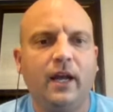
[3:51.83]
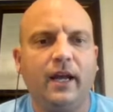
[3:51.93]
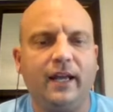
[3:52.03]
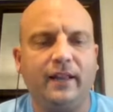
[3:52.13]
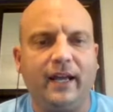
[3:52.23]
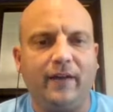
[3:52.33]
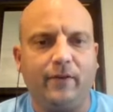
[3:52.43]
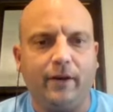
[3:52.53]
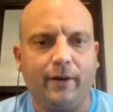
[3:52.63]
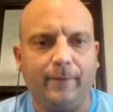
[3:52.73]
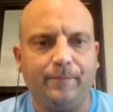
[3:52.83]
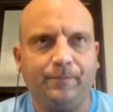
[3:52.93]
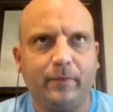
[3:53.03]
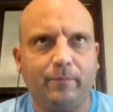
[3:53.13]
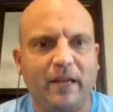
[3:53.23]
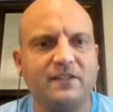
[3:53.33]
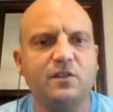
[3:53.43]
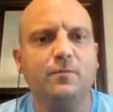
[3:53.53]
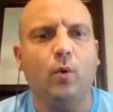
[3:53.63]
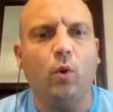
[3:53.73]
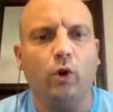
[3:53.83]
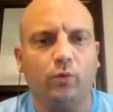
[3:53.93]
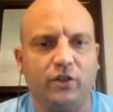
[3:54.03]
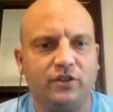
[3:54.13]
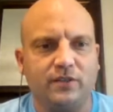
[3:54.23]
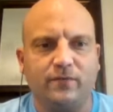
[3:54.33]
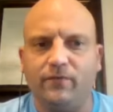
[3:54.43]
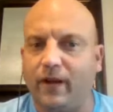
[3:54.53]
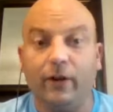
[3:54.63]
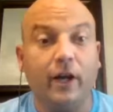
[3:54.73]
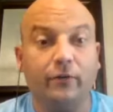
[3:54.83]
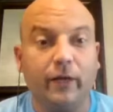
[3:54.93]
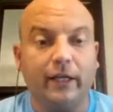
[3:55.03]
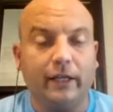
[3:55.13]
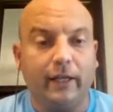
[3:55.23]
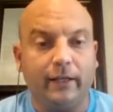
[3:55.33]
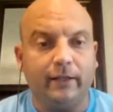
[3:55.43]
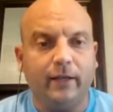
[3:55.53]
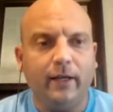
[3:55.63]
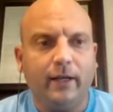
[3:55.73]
and they have a message board, which is very unregulated.